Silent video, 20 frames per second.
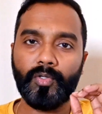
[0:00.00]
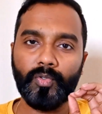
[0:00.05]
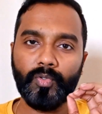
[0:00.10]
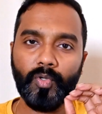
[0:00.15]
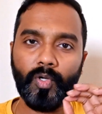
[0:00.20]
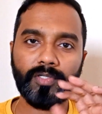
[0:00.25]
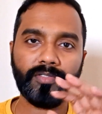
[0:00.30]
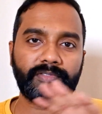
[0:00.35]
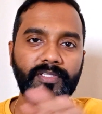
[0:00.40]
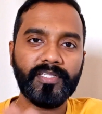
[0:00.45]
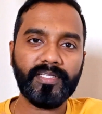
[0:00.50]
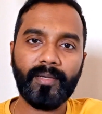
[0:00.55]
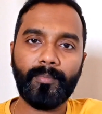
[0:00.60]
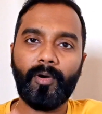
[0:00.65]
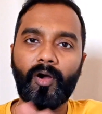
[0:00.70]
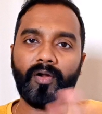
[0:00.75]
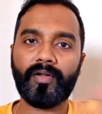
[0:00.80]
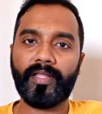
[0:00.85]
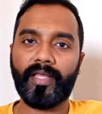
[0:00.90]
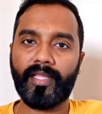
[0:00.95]
Do not think
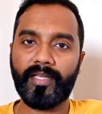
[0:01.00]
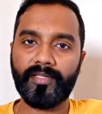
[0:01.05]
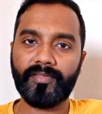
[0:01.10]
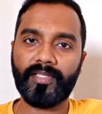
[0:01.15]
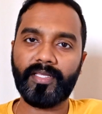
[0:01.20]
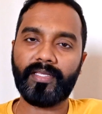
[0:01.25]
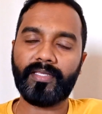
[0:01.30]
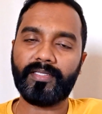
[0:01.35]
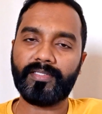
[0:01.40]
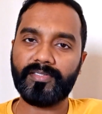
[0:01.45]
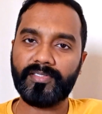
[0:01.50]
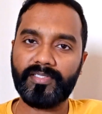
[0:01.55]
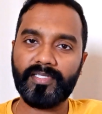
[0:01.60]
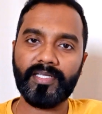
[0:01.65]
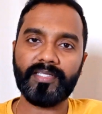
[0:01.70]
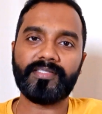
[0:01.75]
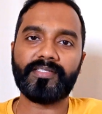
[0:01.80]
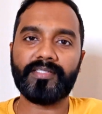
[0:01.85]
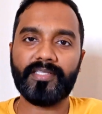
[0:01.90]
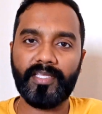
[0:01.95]
about anything,
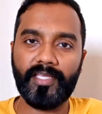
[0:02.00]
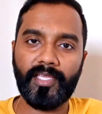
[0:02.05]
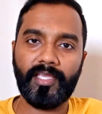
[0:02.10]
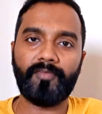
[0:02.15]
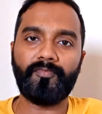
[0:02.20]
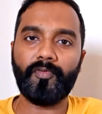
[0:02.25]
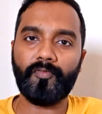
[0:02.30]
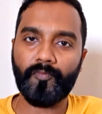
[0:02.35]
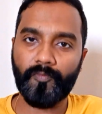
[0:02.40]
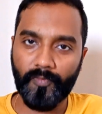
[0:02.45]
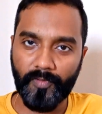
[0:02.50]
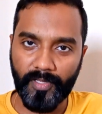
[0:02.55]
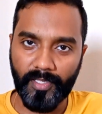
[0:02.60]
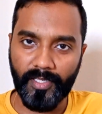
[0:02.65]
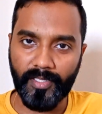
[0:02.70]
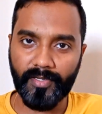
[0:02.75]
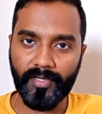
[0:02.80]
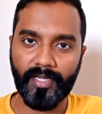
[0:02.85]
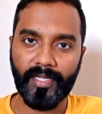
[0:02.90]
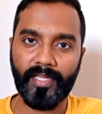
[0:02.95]
just give a
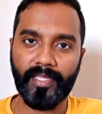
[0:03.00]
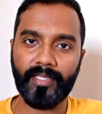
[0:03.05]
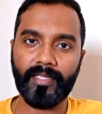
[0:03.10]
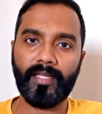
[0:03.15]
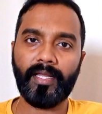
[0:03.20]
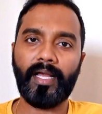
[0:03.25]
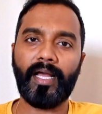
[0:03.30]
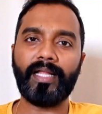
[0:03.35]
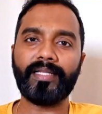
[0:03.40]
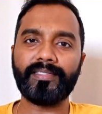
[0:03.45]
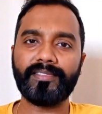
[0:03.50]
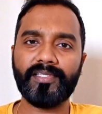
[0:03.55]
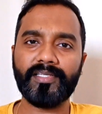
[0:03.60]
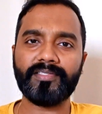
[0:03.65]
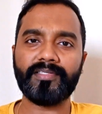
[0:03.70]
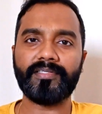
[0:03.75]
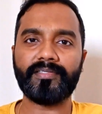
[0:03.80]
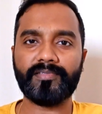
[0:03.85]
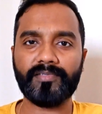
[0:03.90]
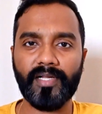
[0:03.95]
free reading and
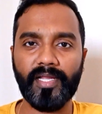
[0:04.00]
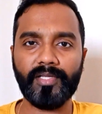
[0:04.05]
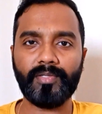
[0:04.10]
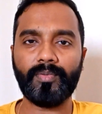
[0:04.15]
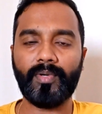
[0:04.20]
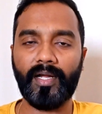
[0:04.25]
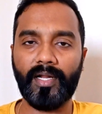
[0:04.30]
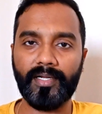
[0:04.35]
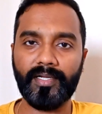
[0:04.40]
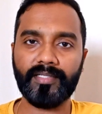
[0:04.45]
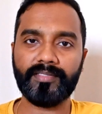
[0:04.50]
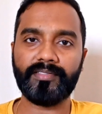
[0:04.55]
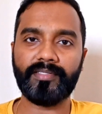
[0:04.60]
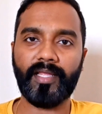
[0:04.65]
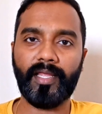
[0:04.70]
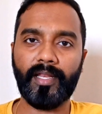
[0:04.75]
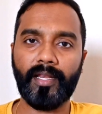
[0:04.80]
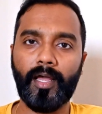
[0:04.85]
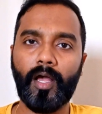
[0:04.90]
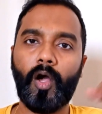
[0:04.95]
just try to
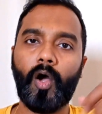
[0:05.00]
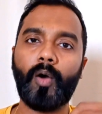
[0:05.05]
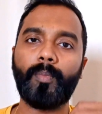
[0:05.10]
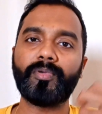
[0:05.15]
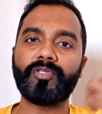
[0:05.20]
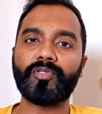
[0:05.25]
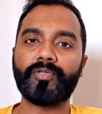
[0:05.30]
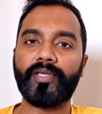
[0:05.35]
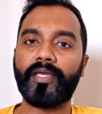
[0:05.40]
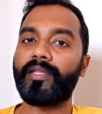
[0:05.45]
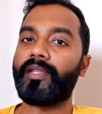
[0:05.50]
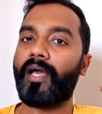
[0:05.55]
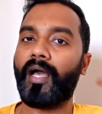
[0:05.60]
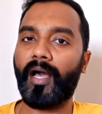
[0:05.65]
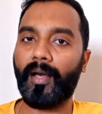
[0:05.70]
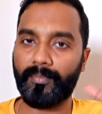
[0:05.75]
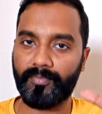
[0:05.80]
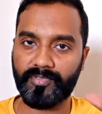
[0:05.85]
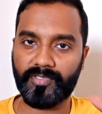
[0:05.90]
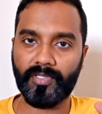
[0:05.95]
understand how much you can
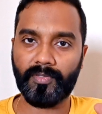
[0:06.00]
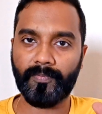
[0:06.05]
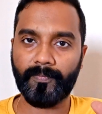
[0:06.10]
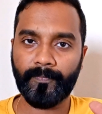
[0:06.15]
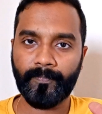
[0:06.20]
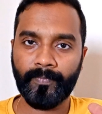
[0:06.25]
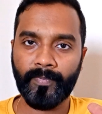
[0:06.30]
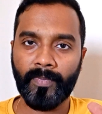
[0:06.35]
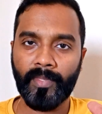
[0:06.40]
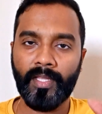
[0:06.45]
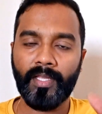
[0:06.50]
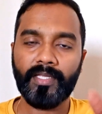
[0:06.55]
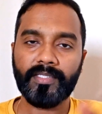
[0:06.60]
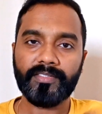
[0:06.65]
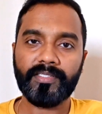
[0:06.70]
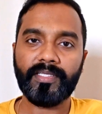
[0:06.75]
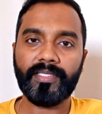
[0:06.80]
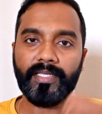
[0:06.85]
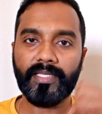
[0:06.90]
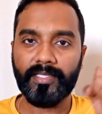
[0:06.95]
observe.
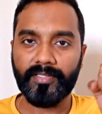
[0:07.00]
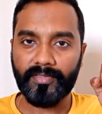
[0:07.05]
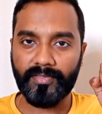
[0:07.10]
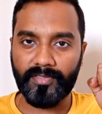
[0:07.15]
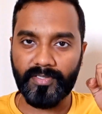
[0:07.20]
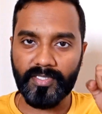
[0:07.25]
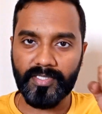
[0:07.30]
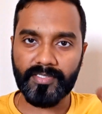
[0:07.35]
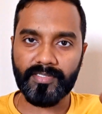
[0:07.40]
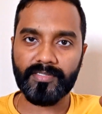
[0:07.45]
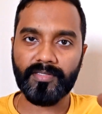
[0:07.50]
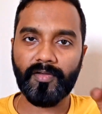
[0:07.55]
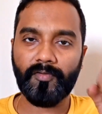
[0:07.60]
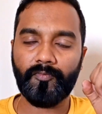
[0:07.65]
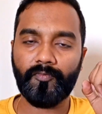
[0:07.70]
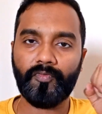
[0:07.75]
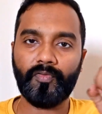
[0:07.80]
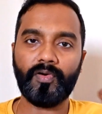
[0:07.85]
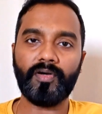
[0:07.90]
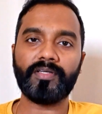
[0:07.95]
See, this
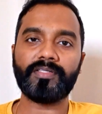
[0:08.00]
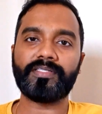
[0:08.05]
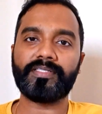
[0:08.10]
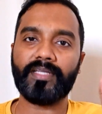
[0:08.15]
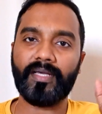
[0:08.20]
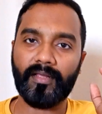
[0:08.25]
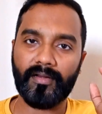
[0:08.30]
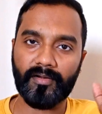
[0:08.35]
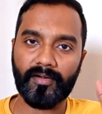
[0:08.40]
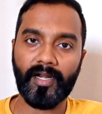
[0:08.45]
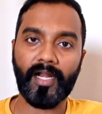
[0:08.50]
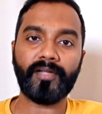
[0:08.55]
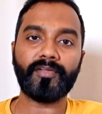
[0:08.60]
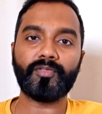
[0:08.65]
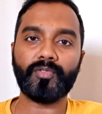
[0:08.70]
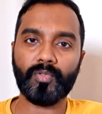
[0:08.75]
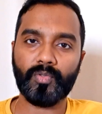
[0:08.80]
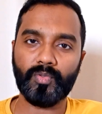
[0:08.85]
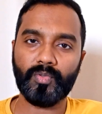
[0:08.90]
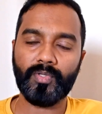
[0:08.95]
first
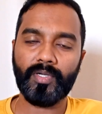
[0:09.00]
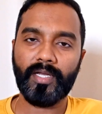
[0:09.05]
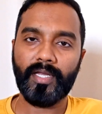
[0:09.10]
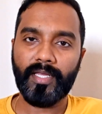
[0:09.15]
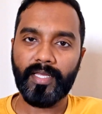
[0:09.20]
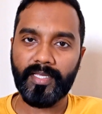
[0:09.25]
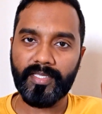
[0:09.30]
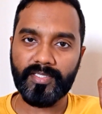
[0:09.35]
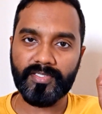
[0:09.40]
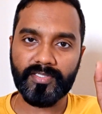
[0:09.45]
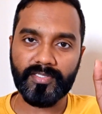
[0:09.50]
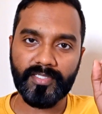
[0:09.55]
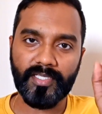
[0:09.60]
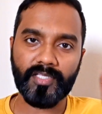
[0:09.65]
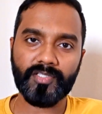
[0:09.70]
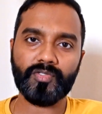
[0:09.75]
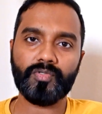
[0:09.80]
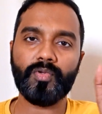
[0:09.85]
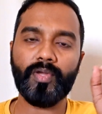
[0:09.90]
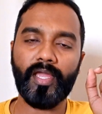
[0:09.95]
run through is
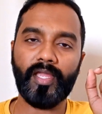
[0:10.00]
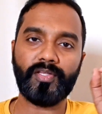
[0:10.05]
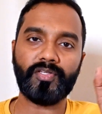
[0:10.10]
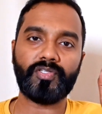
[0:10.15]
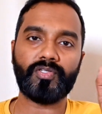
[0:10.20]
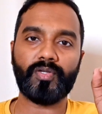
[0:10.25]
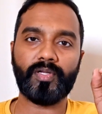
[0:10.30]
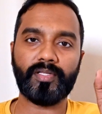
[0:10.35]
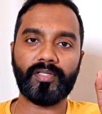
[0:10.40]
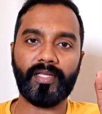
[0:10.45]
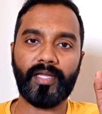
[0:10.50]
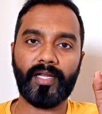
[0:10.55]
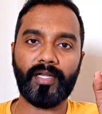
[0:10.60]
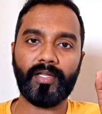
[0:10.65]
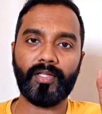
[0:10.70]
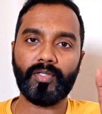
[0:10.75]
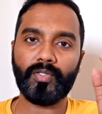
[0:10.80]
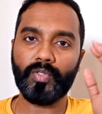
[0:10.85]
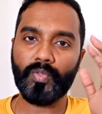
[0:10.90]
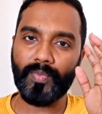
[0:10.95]
just to ensure
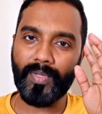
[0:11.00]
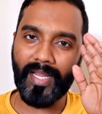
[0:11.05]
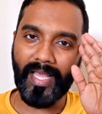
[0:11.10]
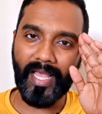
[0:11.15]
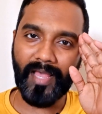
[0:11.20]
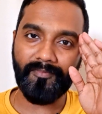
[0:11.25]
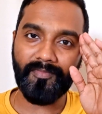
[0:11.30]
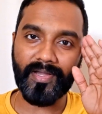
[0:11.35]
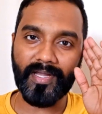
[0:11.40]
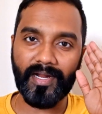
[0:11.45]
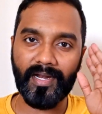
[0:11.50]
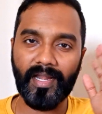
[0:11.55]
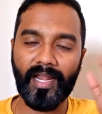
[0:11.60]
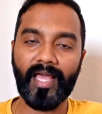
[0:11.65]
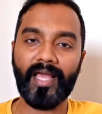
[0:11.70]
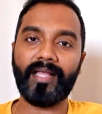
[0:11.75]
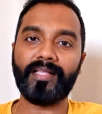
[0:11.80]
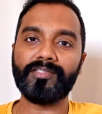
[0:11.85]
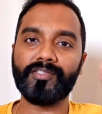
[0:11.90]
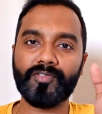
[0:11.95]
that you will have a
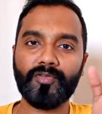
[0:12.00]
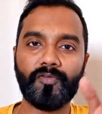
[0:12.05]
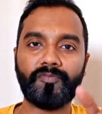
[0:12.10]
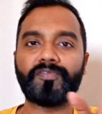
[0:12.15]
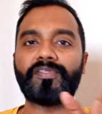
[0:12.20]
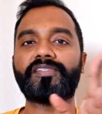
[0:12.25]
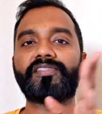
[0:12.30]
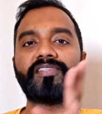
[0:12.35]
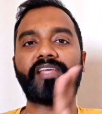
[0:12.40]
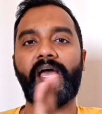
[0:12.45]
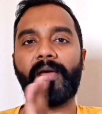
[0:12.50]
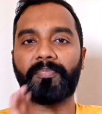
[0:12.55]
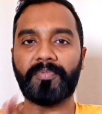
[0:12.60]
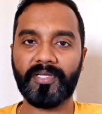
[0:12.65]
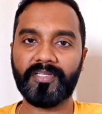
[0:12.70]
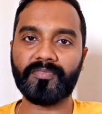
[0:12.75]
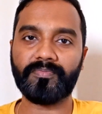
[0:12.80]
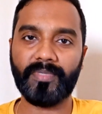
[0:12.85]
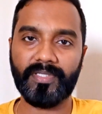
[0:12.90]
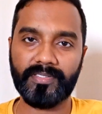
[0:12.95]
glance of the
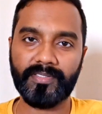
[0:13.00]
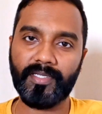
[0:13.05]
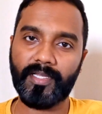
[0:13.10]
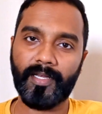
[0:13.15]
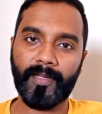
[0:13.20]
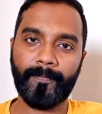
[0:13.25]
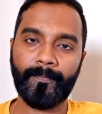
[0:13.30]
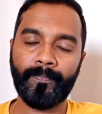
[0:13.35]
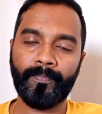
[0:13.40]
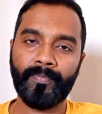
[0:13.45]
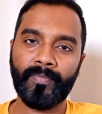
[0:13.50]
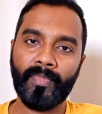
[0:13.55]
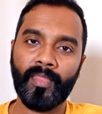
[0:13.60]
chapters basically.